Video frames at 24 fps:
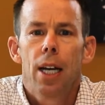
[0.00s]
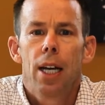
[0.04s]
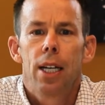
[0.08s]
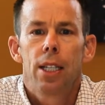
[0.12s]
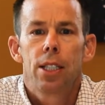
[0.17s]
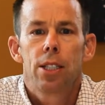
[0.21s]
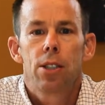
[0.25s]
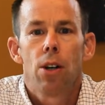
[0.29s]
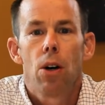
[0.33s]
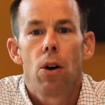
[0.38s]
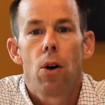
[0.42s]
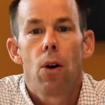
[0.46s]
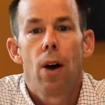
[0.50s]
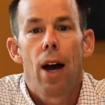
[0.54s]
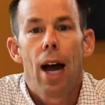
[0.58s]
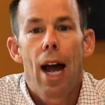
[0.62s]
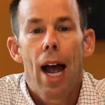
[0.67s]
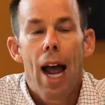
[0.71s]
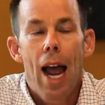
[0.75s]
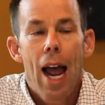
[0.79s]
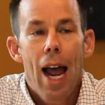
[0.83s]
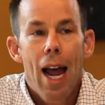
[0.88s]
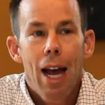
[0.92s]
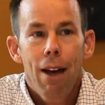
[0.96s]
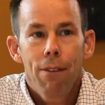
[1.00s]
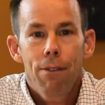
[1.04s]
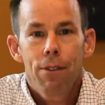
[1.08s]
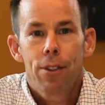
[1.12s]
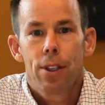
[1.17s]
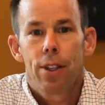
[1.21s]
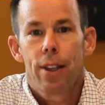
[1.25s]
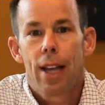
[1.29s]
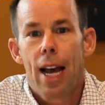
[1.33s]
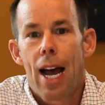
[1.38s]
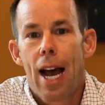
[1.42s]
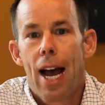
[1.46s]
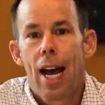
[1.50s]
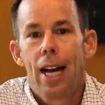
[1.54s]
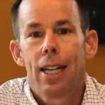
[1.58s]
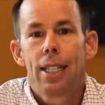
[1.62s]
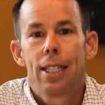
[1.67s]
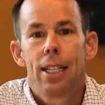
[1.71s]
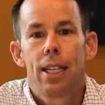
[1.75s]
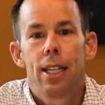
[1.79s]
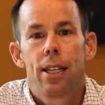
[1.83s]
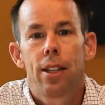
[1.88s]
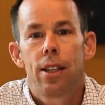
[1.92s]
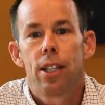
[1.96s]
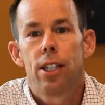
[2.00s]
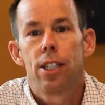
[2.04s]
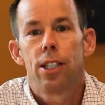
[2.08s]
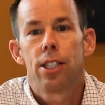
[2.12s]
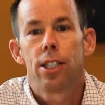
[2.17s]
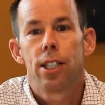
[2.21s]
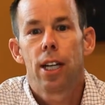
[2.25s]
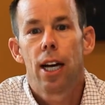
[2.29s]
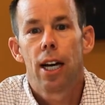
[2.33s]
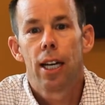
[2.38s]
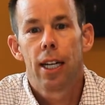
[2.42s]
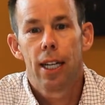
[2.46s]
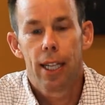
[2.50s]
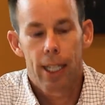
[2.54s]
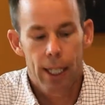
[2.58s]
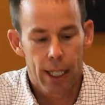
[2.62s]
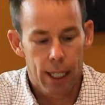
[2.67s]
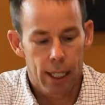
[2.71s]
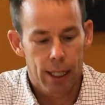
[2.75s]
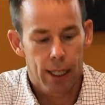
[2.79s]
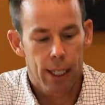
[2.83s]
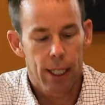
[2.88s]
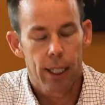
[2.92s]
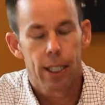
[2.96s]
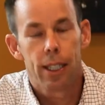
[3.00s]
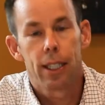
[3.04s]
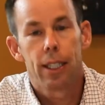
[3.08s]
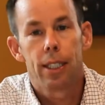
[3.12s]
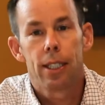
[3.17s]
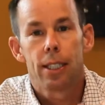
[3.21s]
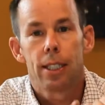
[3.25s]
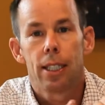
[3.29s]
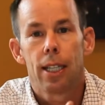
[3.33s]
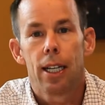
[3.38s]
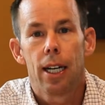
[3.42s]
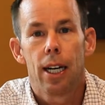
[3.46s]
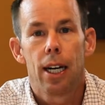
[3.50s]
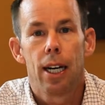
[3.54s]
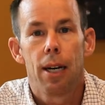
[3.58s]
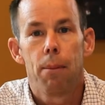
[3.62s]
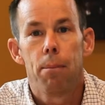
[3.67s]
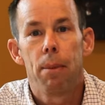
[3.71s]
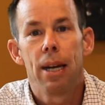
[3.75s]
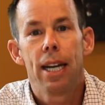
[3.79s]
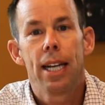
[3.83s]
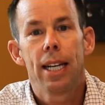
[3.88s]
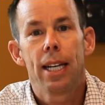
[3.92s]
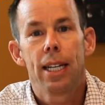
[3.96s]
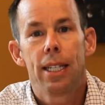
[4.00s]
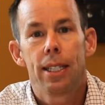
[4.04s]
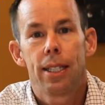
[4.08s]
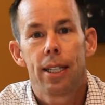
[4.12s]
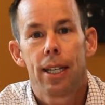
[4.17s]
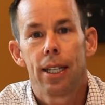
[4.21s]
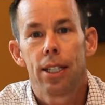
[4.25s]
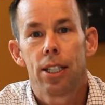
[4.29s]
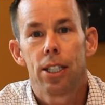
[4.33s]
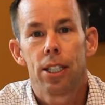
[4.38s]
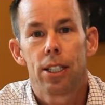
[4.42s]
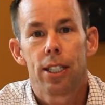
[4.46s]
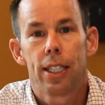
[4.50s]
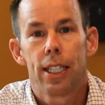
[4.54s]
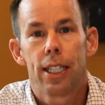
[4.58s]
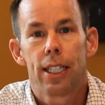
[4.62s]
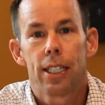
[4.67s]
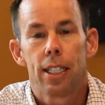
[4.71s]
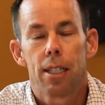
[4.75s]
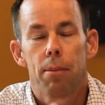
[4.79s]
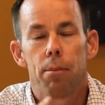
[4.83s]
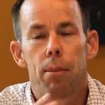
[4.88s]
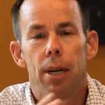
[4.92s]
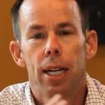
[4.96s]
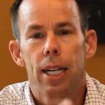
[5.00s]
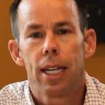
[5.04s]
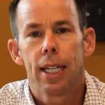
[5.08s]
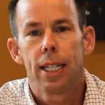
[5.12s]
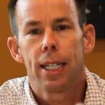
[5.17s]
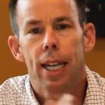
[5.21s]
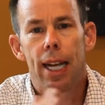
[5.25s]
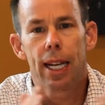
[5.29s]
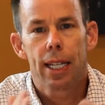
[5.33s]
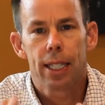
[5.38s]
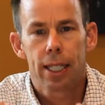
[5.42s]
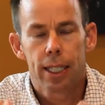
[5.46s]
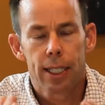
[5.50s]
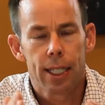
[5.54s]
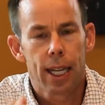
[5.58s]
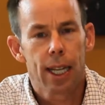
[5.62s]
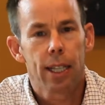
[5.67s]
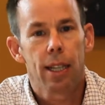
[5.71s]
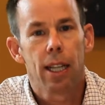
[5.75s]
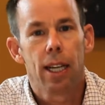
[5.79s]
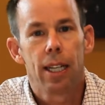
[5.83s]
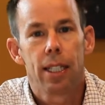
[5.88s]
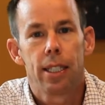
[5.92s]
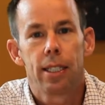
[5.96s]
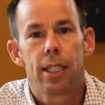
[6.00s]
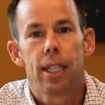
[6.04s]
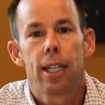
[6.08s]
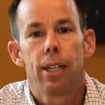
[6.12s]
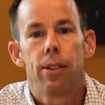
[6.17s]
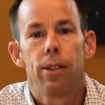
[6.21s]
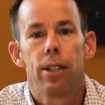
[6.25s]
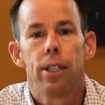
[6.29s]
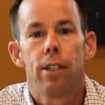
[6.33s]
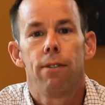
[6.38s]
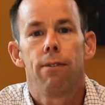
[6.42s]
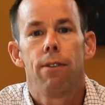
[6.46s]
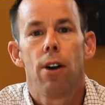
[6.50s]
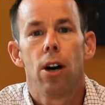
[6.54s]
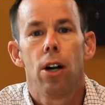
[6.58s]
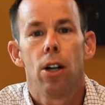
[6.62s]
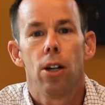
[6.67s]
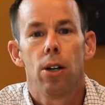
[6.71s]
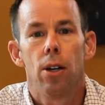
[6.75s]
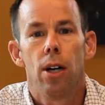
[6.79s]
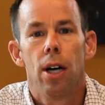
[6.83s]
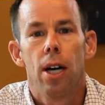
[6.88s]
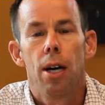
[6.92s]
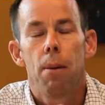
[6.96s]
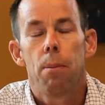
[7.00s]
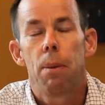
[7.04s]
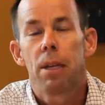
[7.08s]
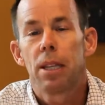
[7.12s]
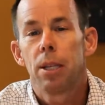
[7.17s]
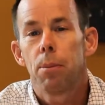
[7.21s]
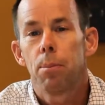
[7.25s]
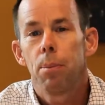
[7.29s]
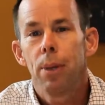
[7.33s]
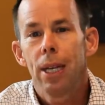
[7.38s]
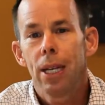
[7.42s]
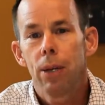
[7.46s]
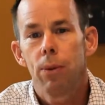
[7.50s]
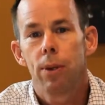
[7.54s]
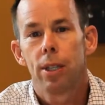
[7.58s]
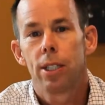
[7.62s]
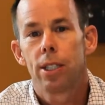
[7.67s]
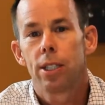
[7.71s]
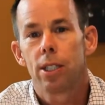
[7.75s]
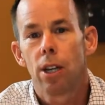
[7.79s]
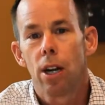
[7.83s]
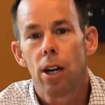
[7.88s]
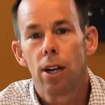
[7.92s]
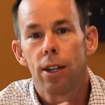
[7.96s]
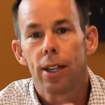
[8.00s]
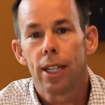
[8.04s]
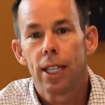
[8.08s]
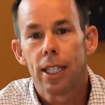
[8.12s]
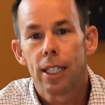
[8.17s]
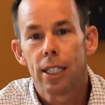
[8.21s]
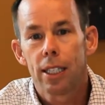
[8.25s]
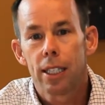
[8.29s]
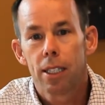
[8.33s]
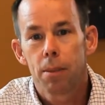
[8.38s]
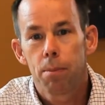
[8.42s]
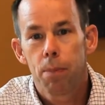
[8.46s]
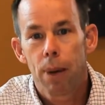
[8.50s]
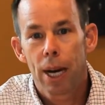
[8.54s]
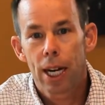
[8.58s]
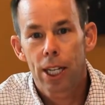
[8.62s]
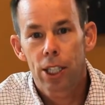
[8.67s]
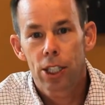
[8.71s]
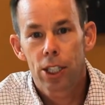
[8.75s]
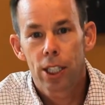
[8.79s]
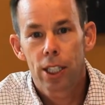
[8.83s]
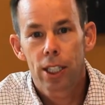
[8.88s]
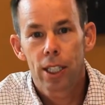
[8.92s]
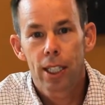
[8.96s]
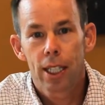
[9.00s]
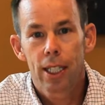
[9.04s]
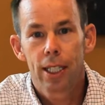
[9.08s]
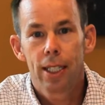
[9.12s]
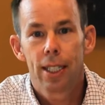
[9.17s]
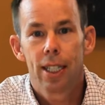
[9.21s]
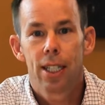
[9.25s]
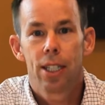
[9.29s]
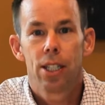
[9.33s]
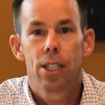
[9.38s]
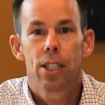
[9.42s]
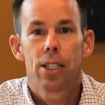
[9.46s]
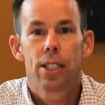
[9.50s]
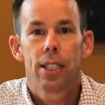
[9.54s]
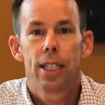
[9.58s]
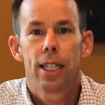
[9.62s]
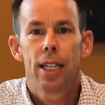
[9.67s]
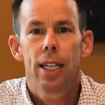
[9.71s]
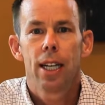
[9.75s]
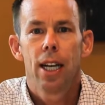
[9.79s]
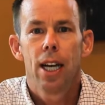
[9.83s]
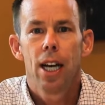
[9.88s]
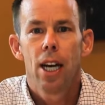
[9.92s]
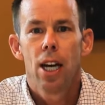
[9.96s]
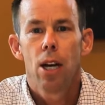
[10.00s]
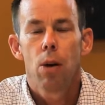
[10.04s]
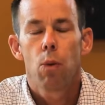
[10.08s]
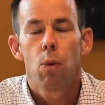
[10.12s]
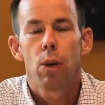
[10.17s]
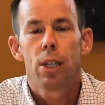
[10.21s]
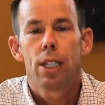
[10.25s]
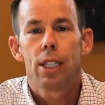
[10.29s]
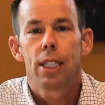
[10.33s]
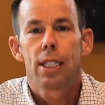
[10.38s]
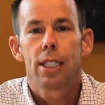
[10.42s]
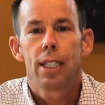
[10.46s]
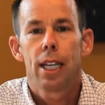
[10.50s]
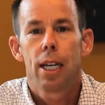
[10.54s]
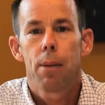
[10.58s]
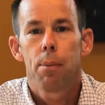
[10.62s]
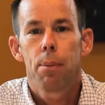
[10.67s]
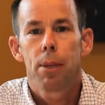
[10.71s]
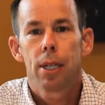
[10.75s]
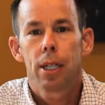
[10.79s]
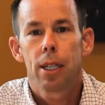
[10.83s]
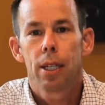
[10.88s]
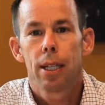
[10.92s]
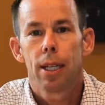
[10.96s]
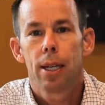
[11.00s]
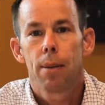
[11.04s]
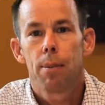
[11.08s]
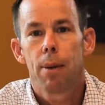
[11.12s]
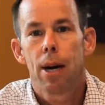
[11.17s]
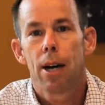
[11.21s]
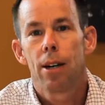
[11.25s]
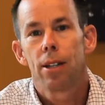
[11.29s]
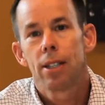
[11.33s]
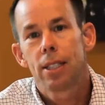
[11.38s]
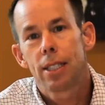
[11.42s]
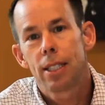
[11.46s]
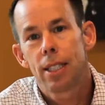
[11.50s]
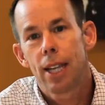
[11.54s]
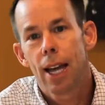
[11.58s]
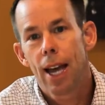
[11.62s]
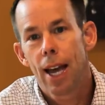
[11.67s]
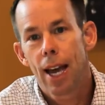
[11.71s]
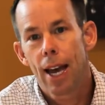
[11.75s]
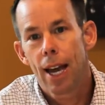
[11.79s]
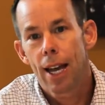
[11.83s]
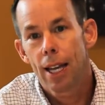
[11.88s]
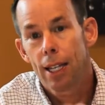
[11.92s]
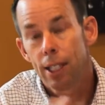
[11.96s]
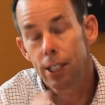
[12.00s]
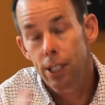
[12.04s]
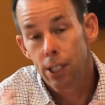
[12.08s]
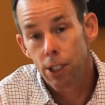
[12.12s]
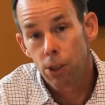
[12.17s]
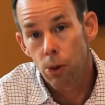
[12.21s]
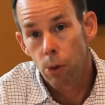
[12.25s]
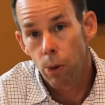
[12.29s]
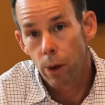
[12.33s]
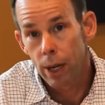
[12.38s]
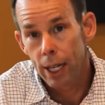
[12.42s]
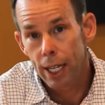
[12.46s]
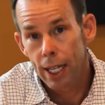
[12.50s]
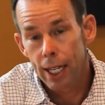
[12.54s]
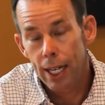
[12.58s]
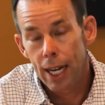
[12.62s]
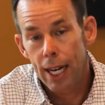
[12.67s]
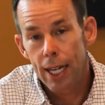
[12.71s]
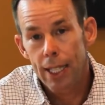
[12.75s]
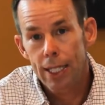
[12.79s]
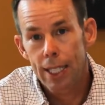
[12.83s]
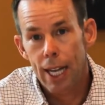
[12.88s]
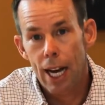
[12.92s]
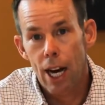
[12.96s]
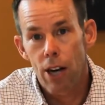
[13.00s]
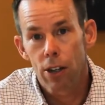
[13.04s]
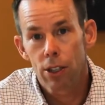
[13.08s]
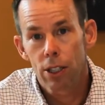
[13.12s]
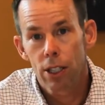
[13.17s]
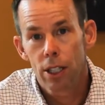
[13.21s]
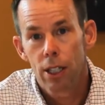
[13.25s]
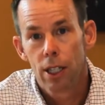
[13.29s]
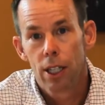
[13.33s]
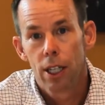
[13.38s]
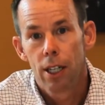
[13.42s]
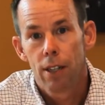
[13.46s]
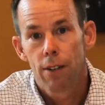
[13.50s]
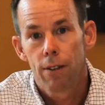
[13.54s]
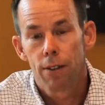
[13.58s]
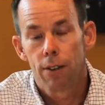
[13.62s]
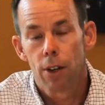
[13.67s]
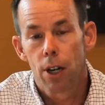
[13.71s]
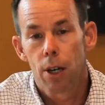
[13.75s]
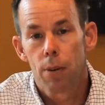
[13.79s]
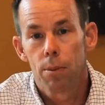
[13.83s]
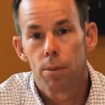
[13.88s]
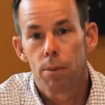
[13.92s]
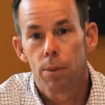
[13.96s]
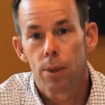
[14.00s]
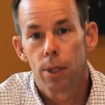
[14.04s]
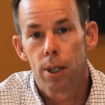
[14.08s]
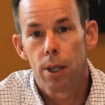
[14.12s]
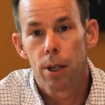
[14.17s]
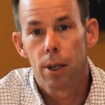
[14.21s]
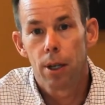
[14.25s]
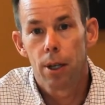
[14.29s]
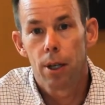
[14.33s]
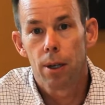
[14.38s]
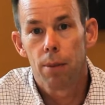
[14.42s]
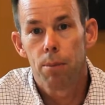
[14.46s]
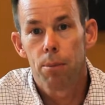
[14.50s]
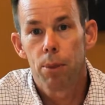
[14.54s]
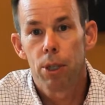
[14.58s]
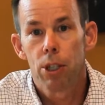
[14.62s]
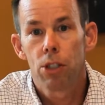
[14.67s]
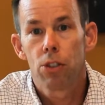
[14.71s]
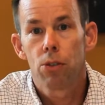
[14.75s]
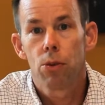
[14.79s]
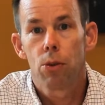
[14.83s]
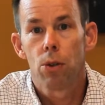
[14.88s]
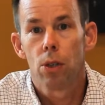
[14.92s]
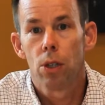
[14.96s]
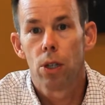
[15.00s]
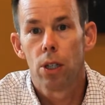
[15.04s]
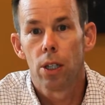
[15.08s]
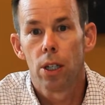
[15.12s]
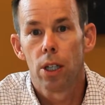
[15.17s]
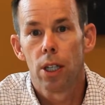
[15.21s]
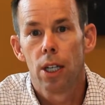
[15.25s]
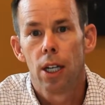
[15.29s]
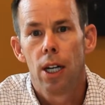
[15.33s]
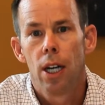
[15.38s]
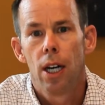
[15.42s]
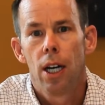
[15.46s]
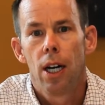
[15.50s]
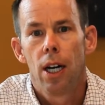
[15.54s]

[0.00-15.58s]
So after that, there's many contingencies and many dates and deadlines that you need to follow. But the big ones are the inspection contingency, which is typically about 10 to 20 days out from the mutual